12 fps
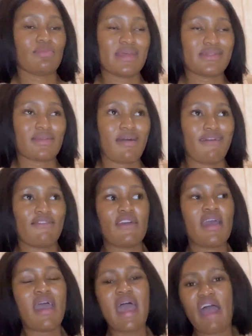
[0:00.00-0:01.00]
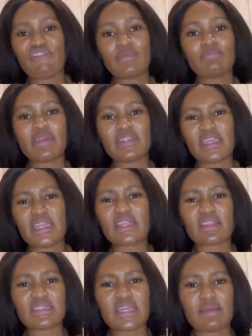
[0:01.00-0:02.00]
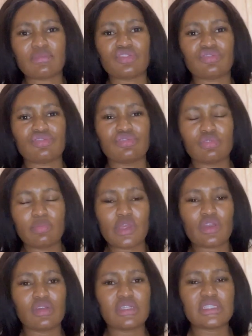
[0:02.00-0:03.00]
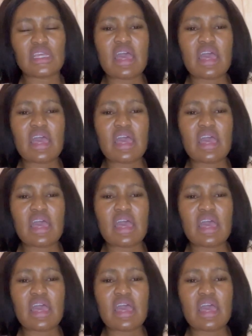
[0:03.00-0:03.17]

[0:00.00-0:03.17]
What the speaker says: myself, I haven't been getting the time to do because